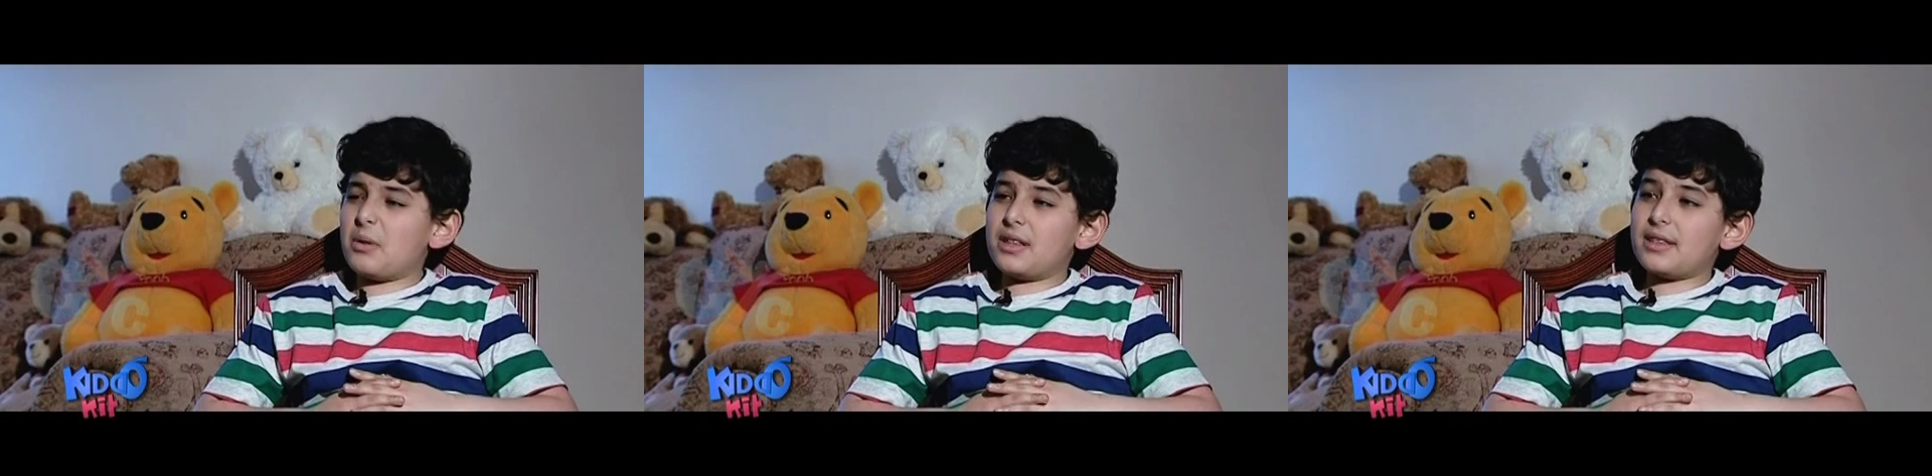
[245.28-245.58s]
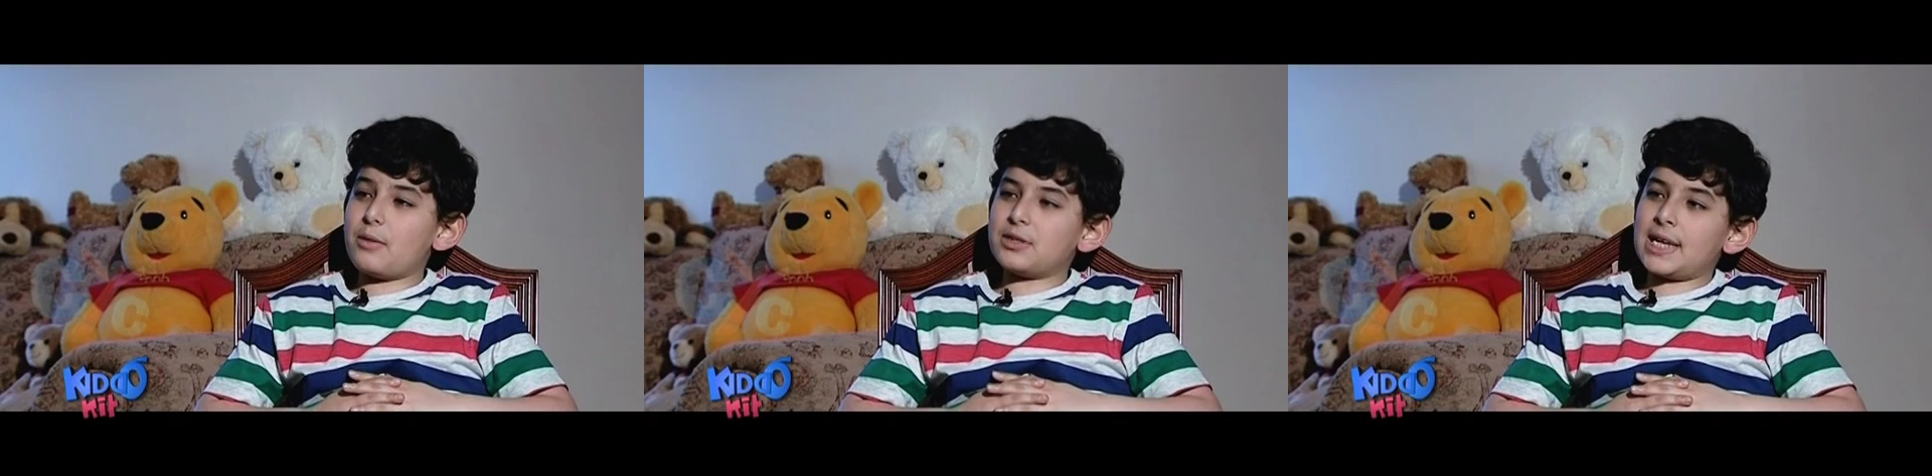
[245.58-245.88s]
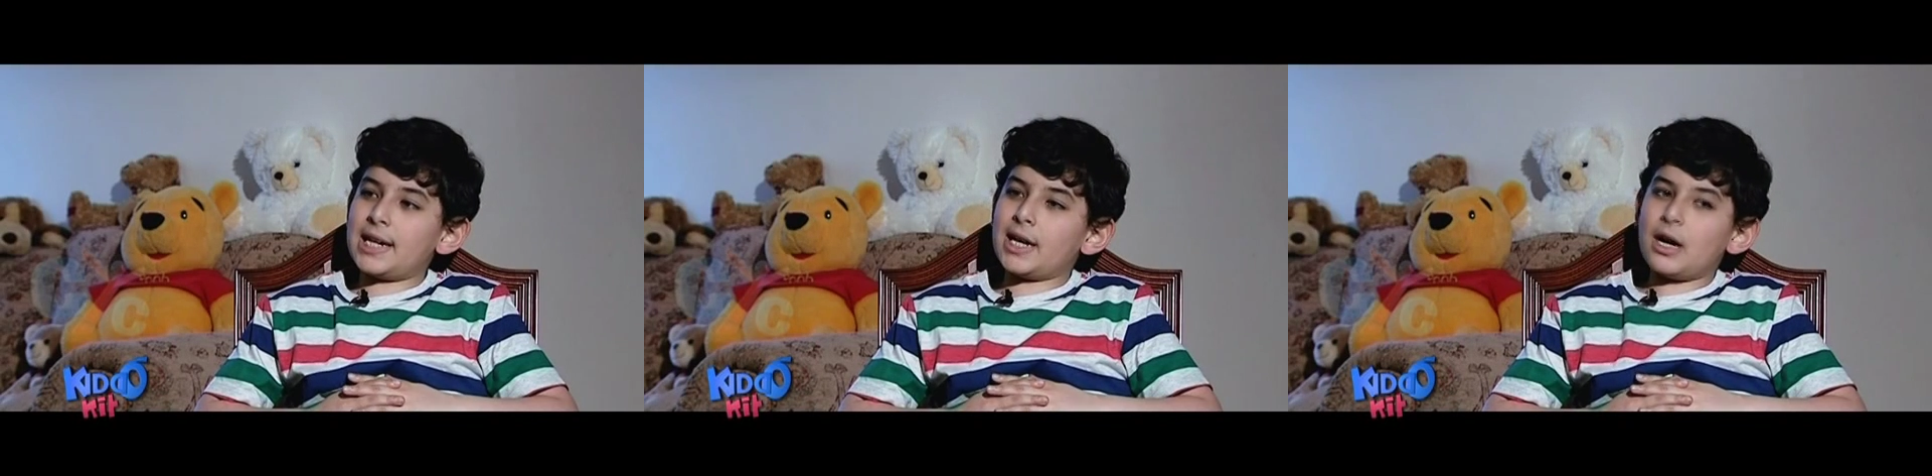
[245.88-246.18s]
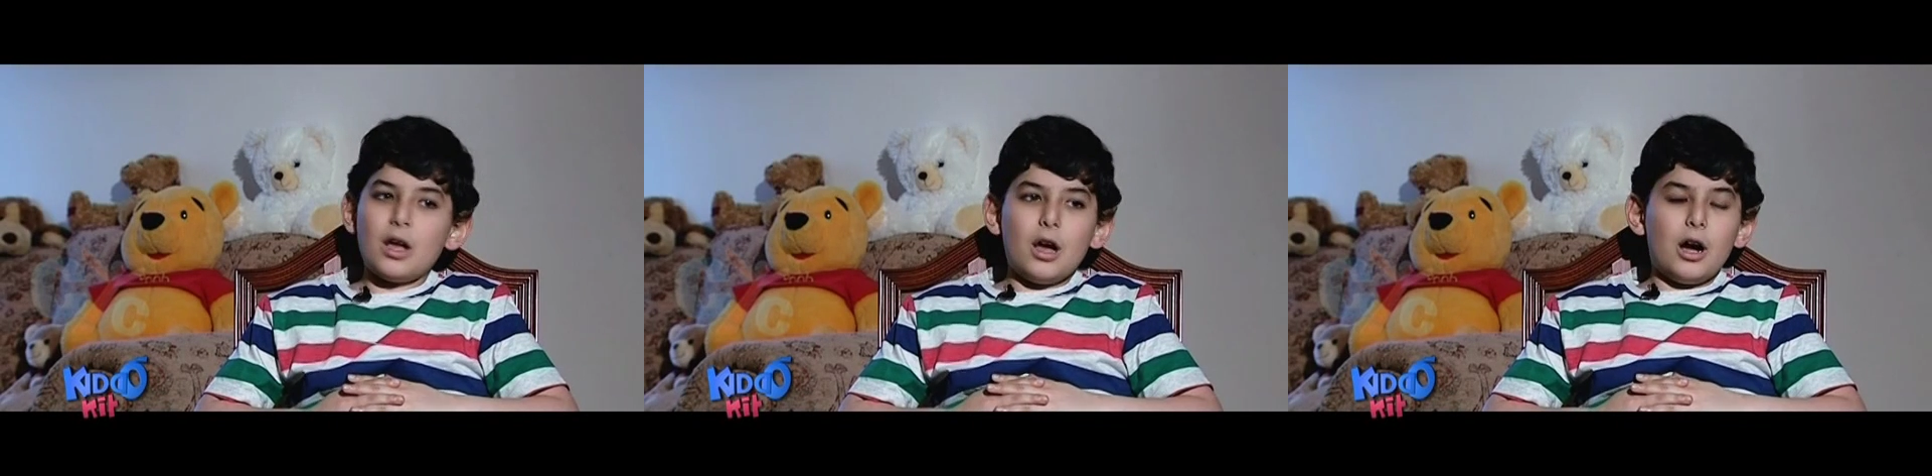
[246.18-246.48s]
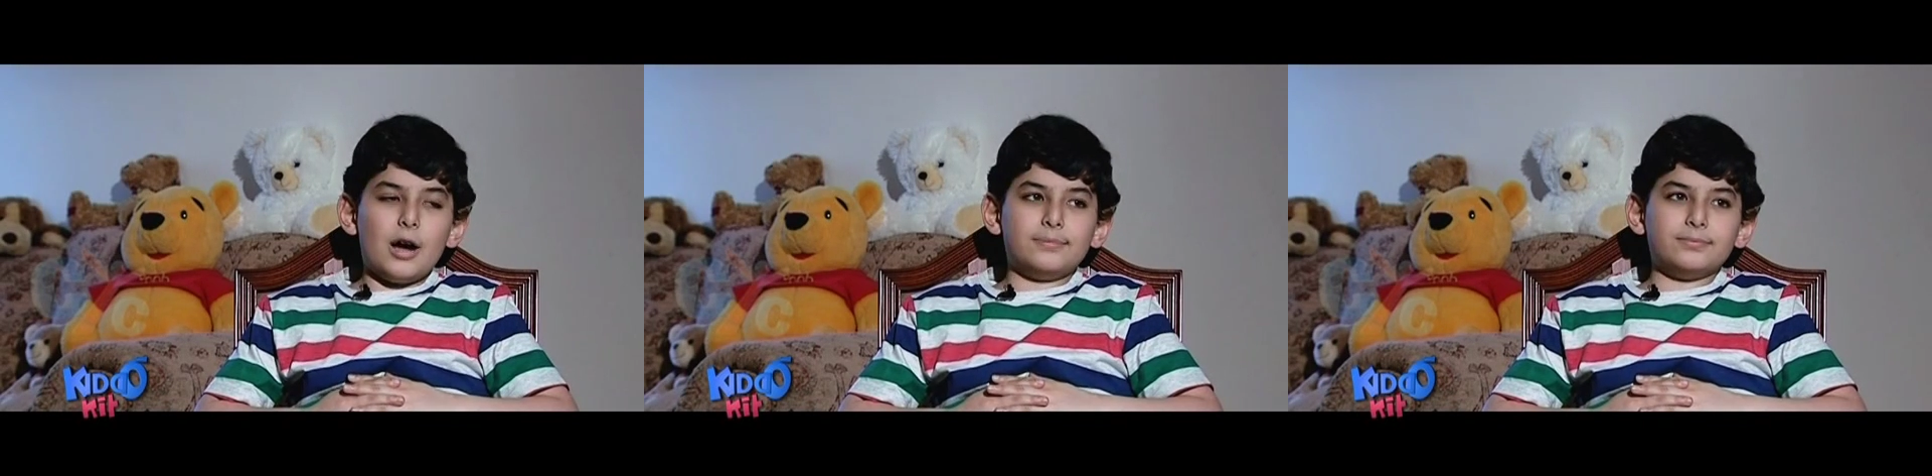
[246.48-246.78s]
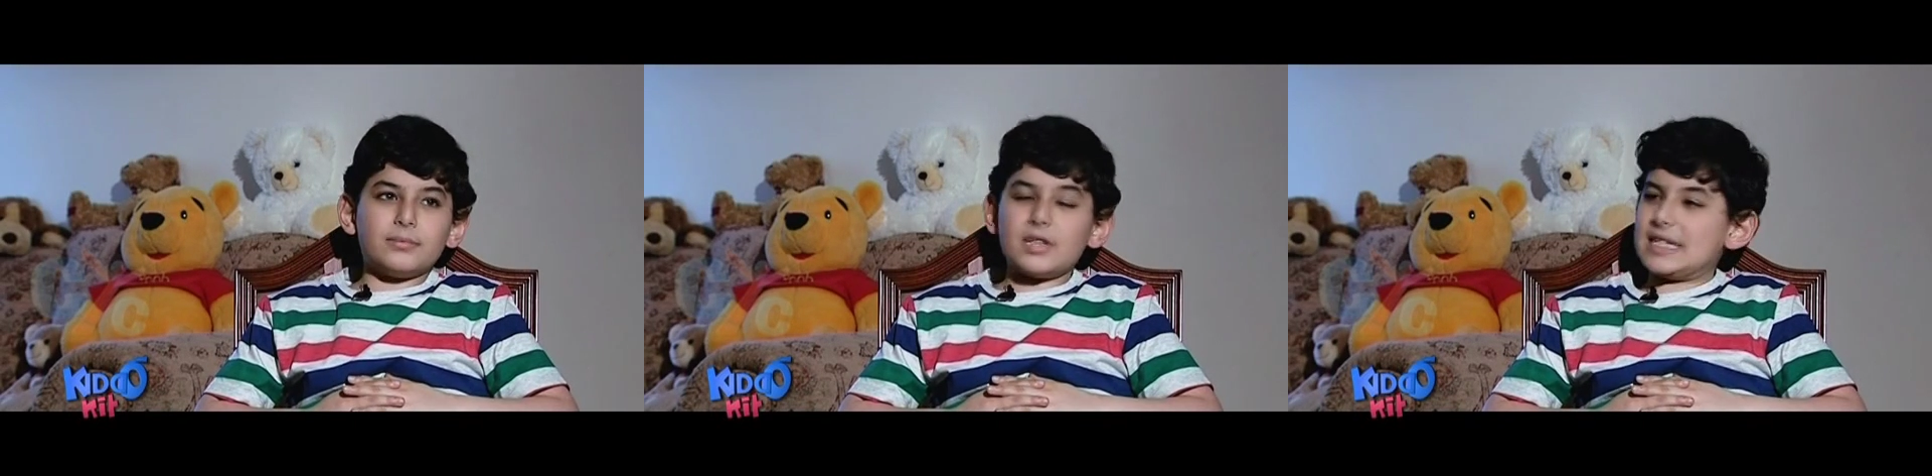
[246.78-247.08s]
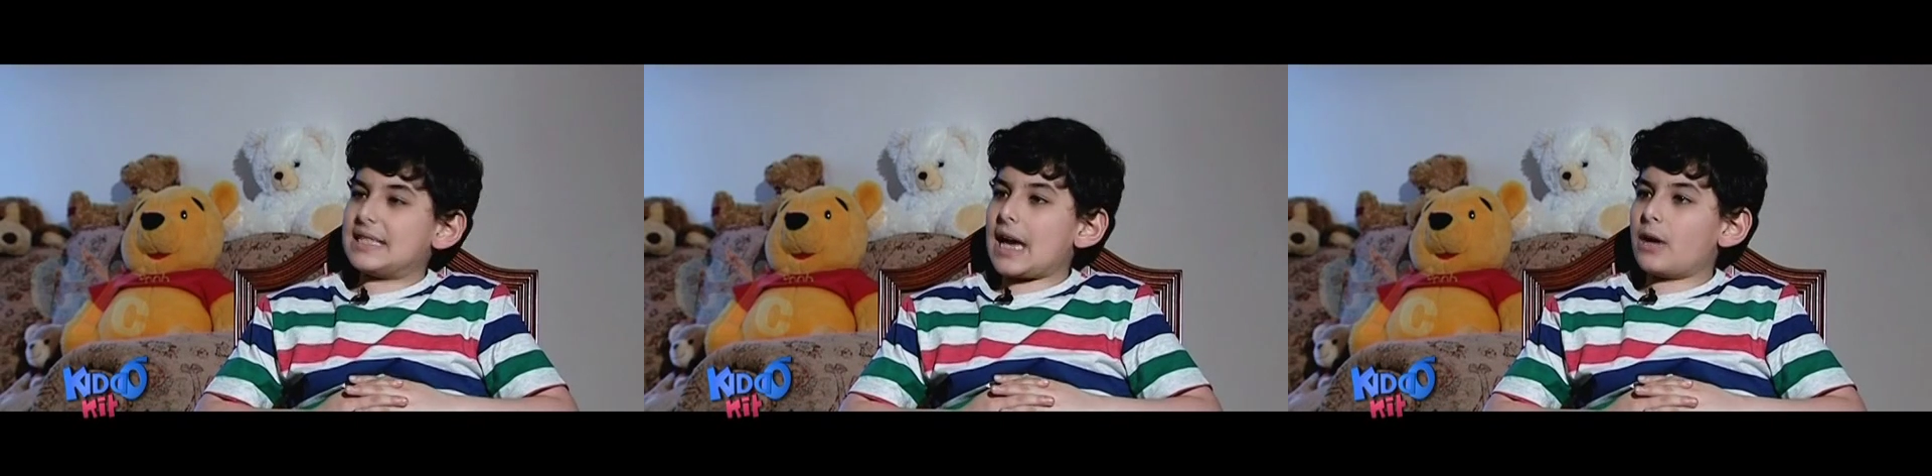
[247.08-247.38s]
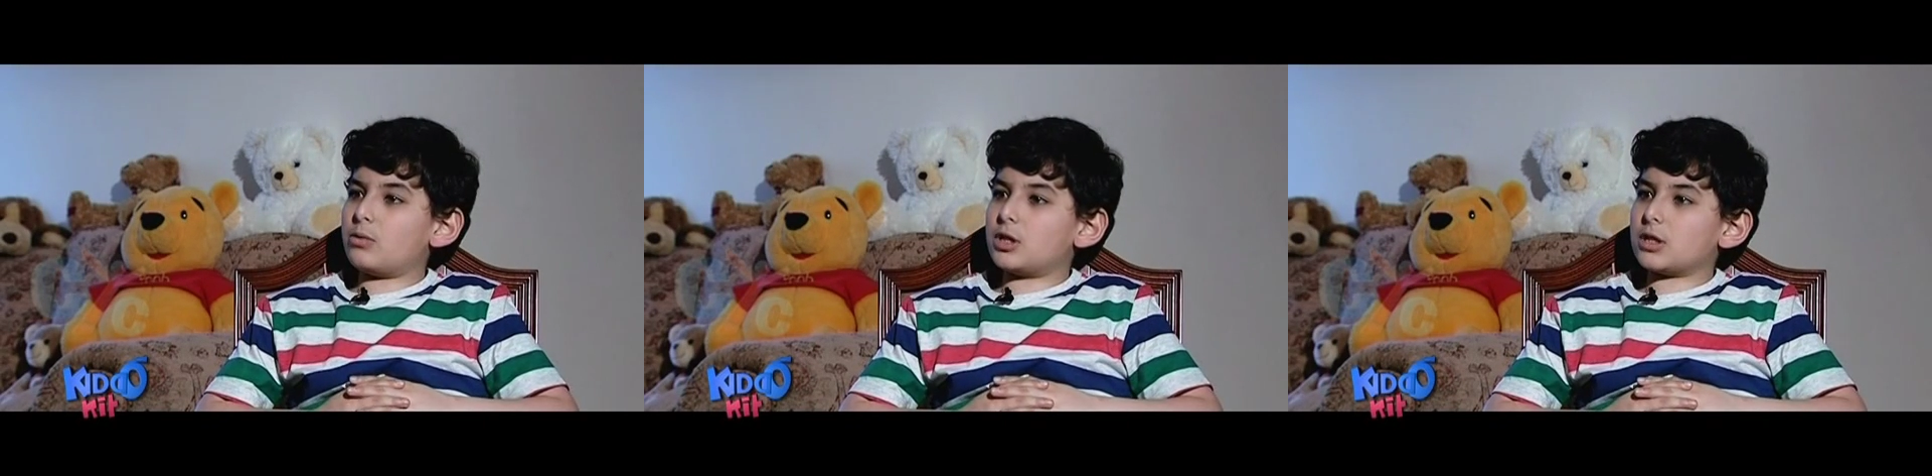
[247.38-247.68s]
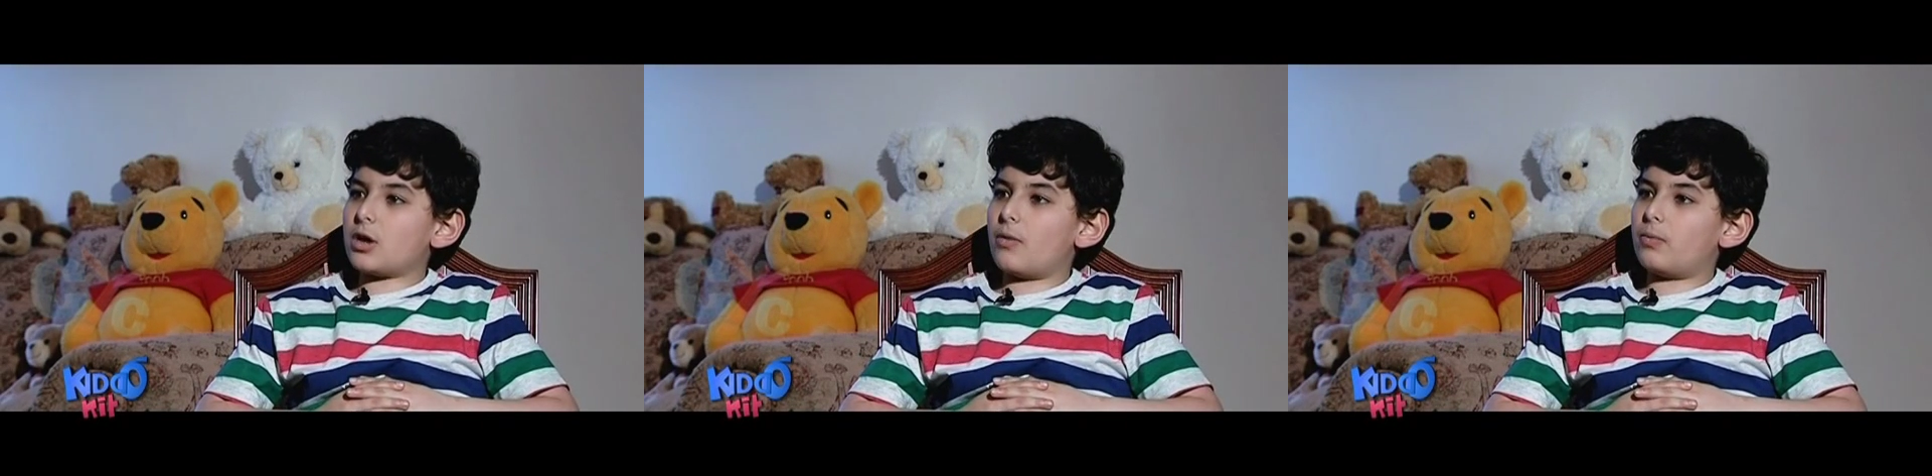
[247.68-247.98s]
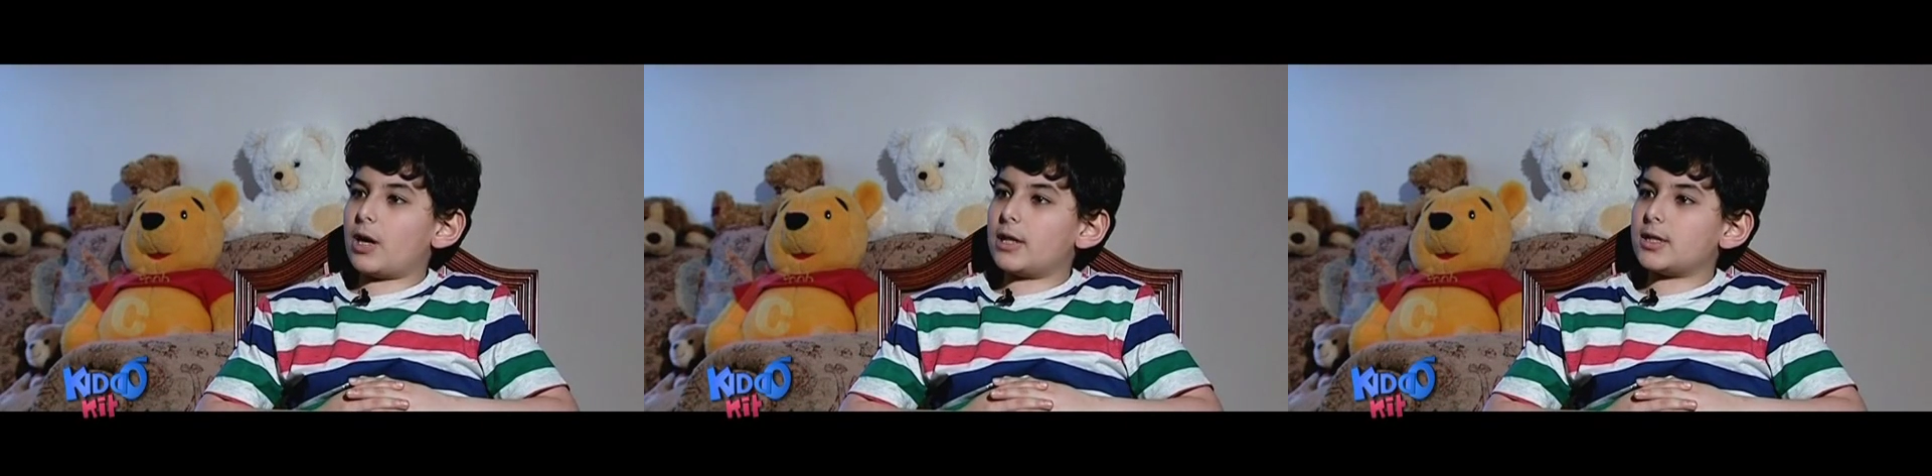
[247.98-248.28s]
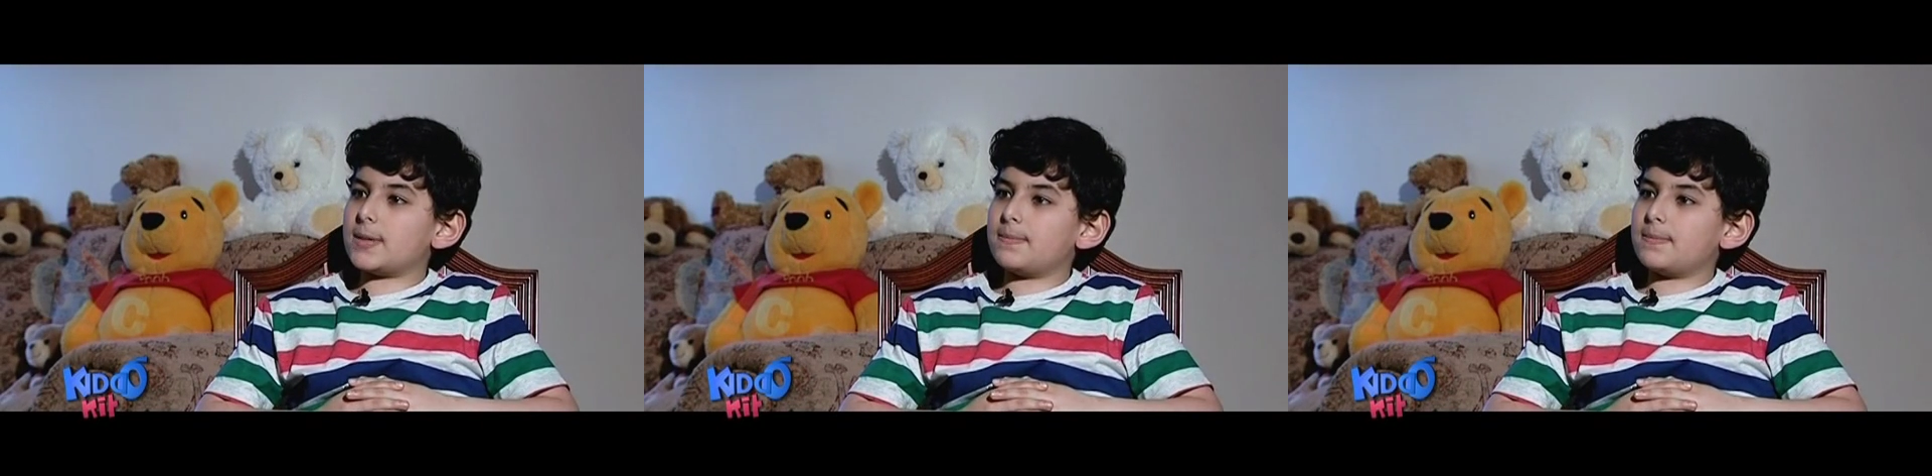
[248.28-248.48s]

were they were selling um, these sandwiches half price,